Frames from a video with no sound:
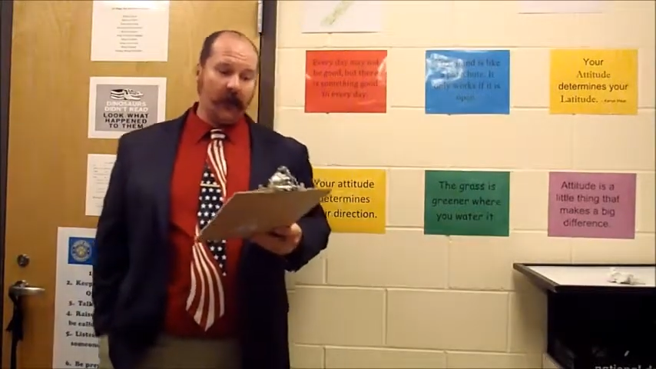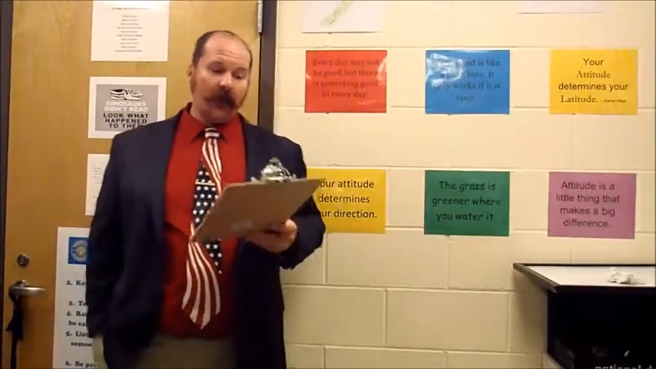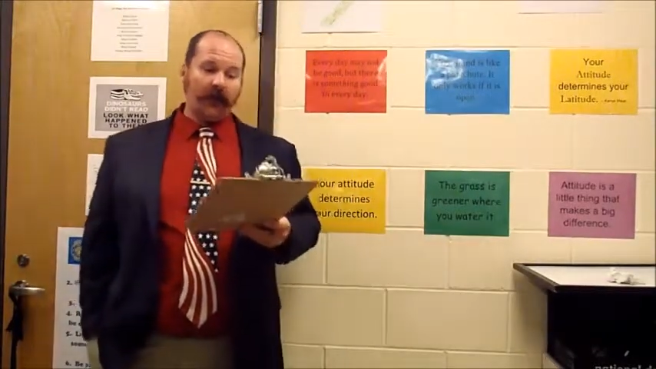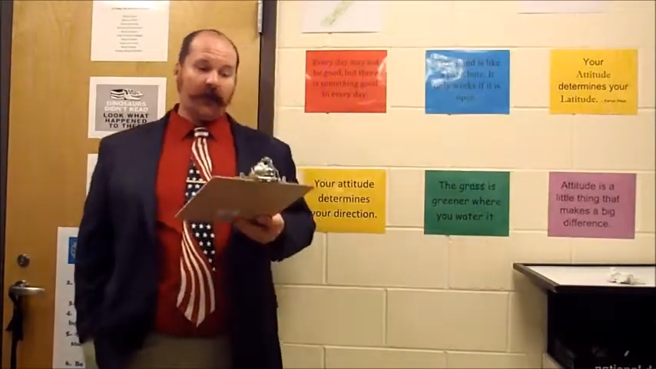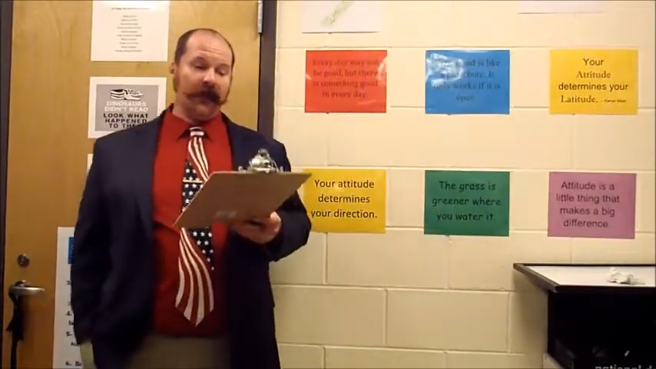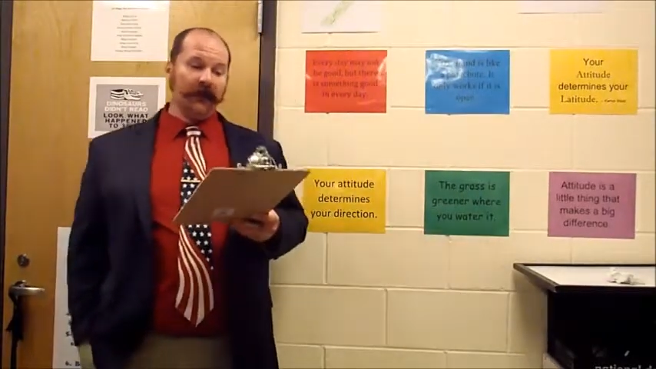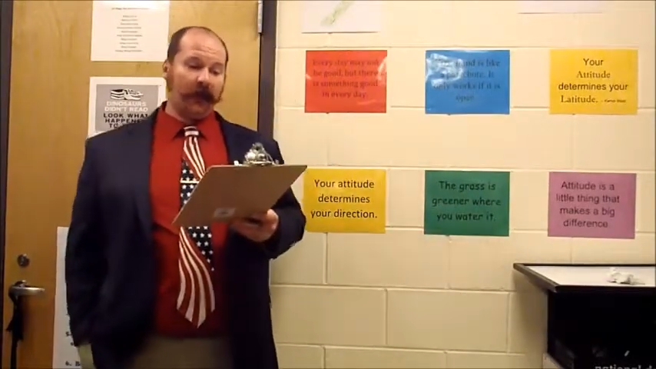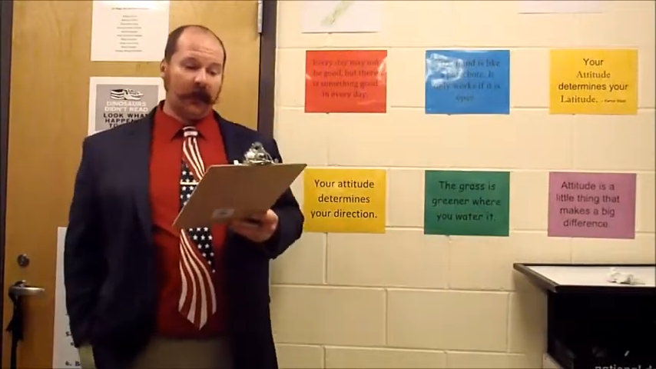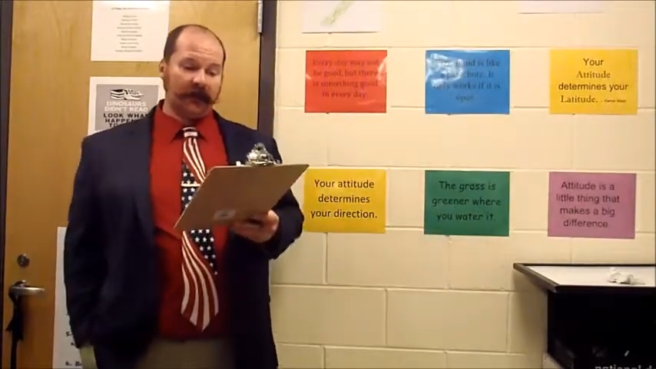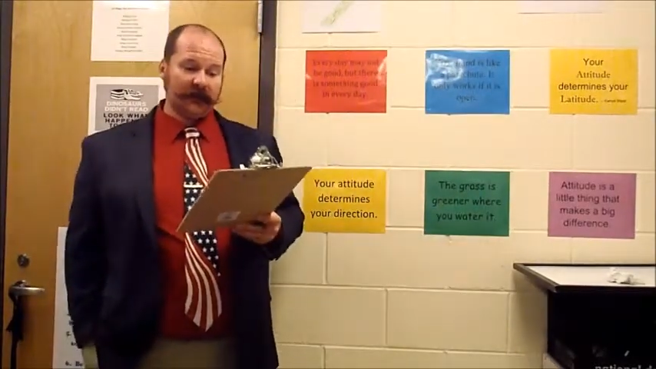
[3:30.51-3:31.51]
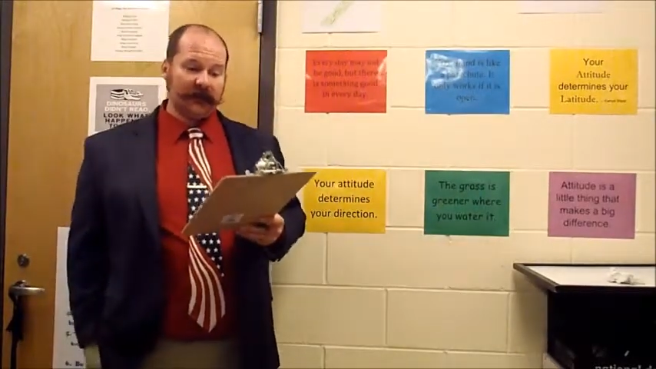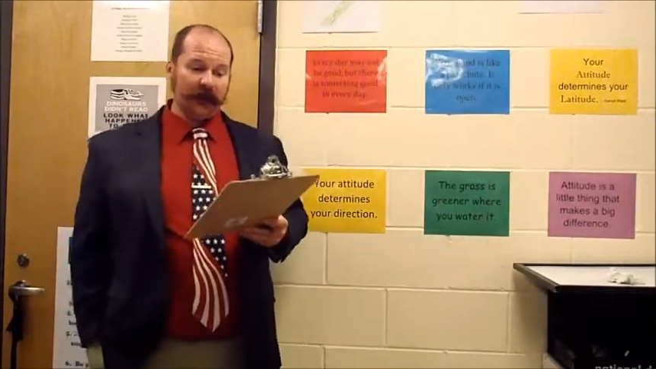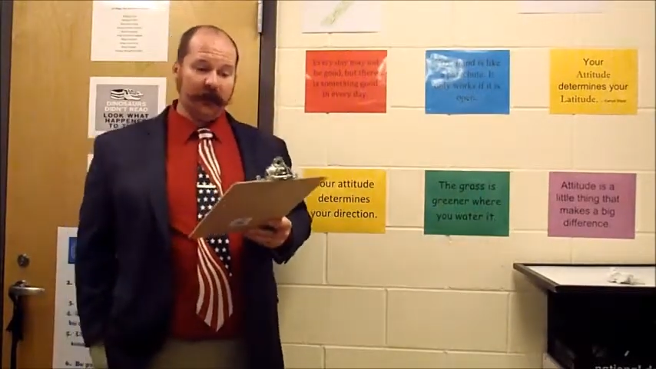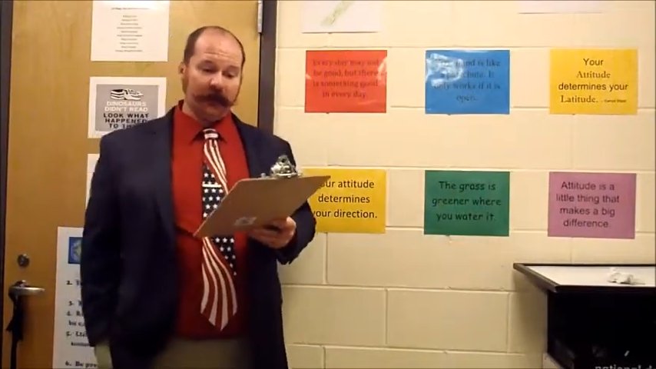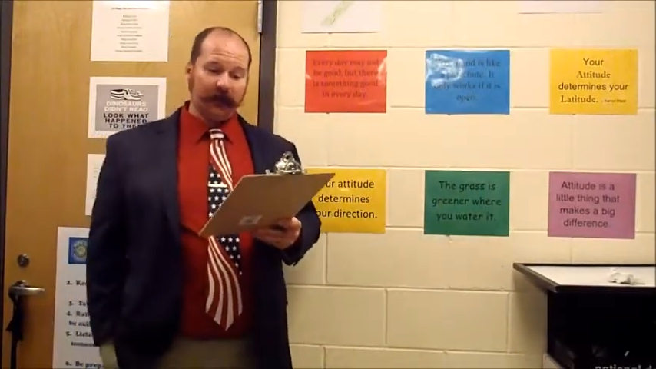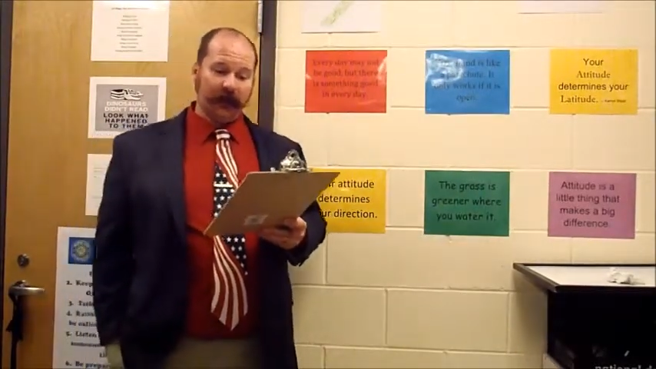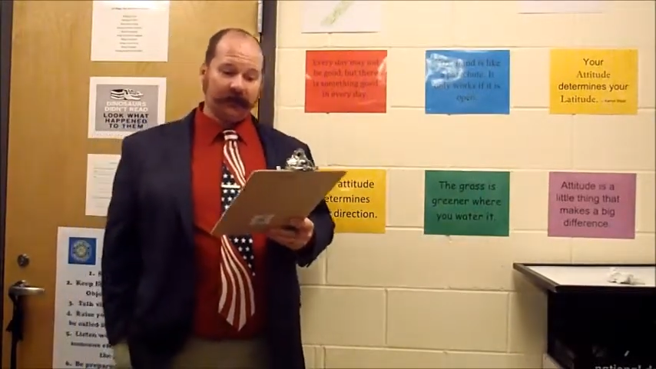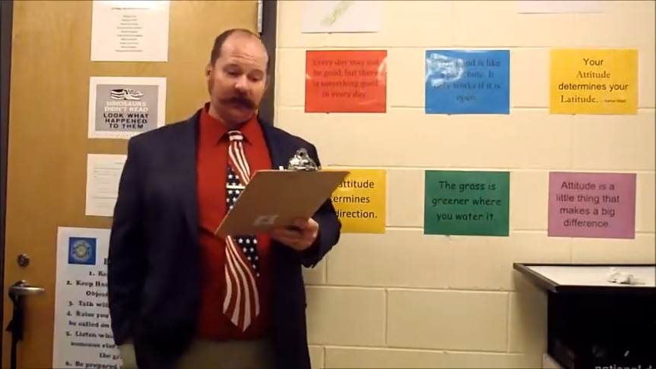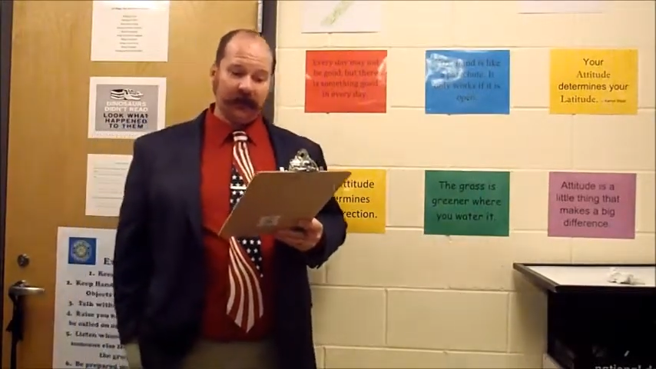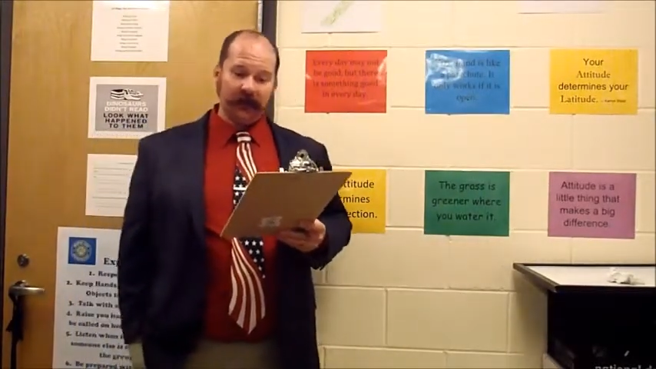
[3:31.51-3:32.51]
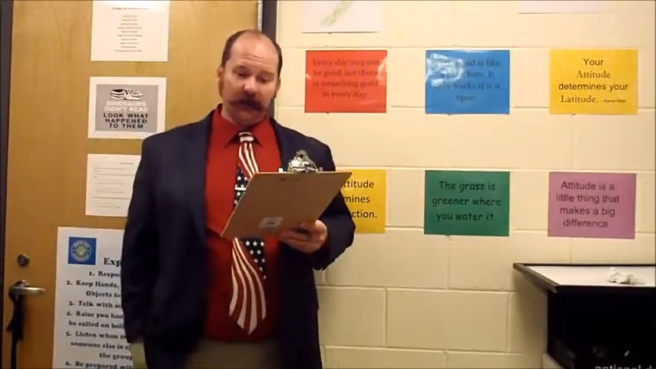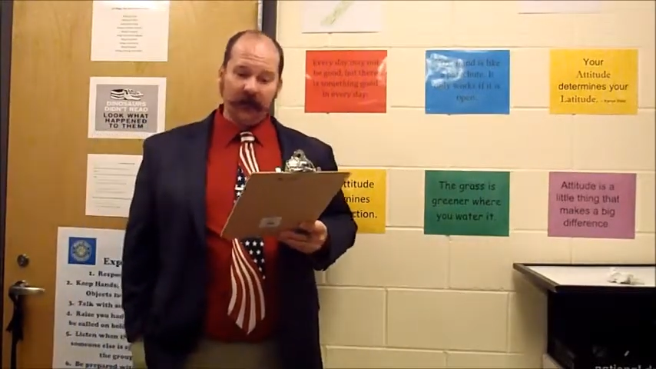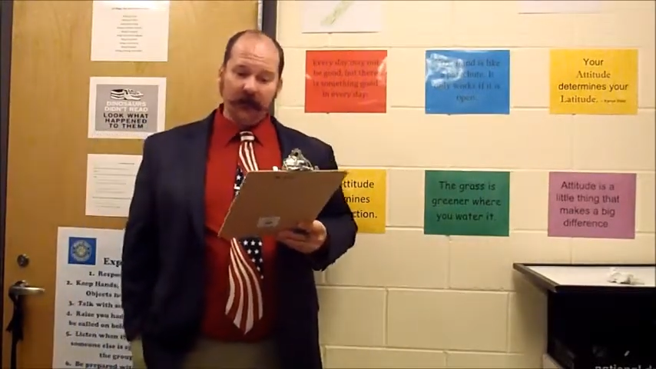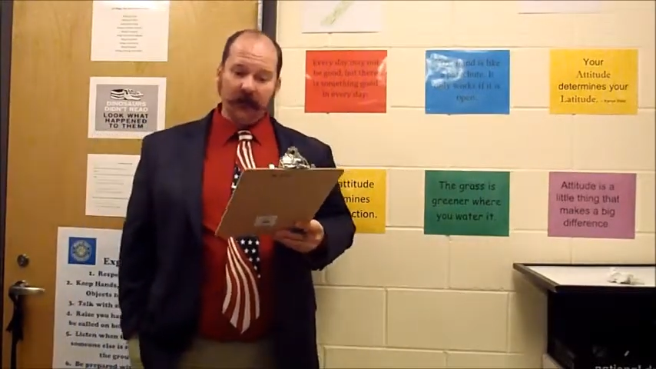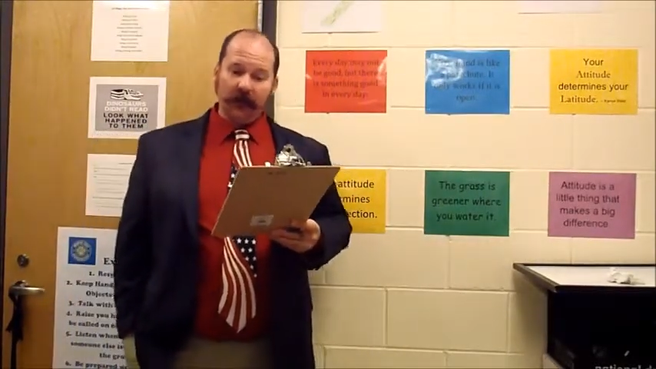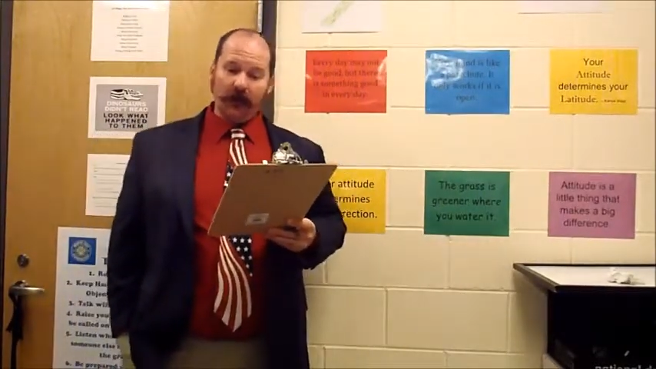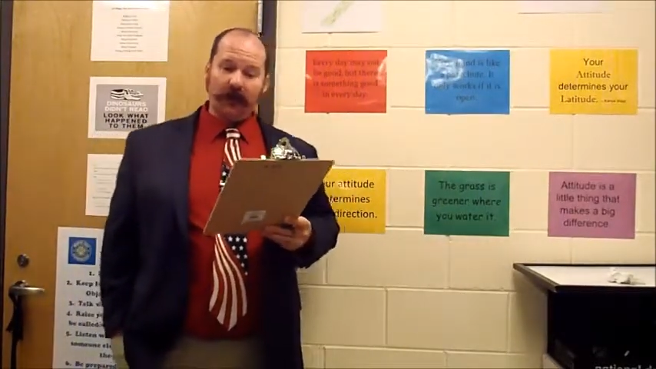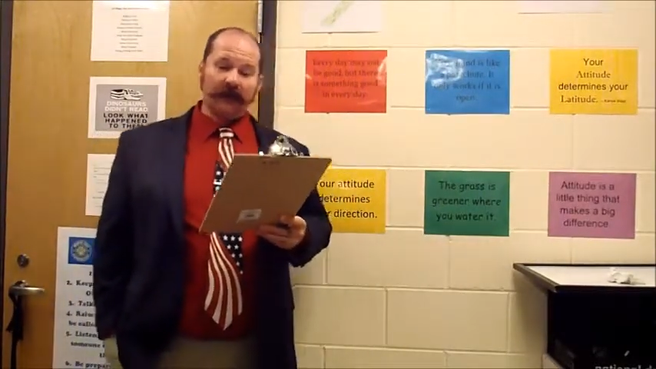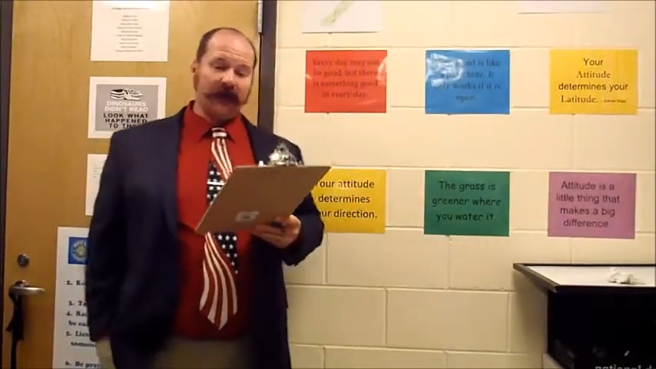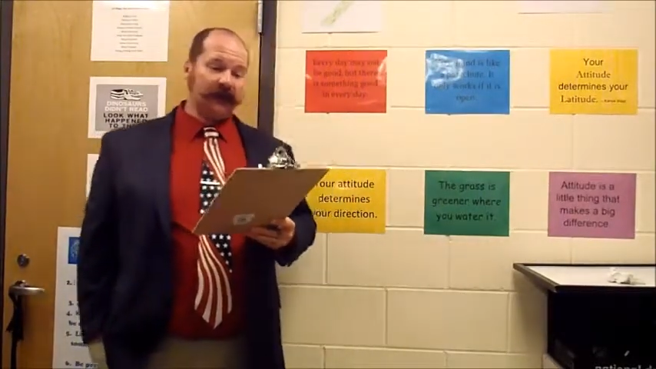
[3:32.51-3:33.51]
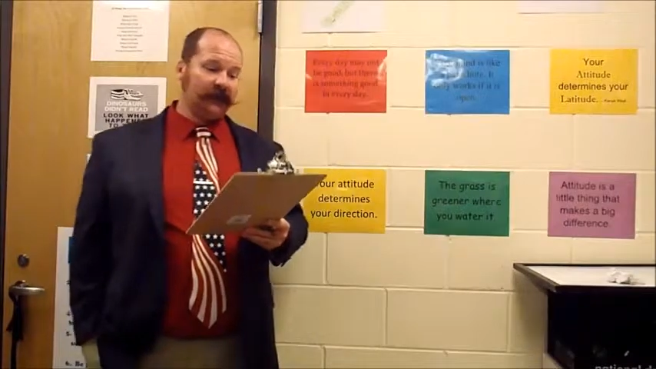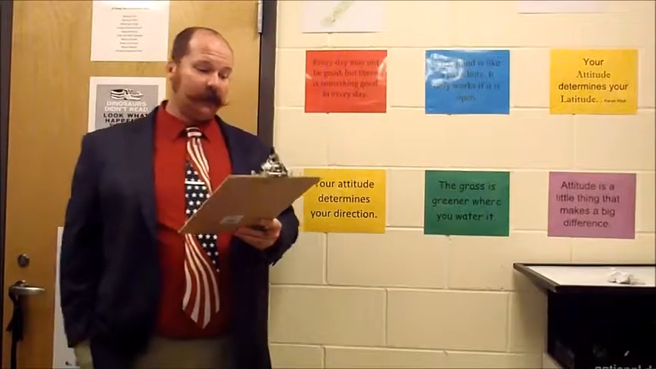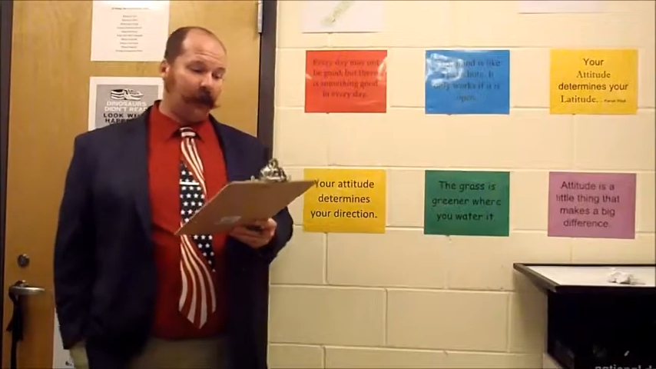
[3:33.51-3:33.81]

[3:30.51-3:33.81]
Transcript: For these words to show possession, we change the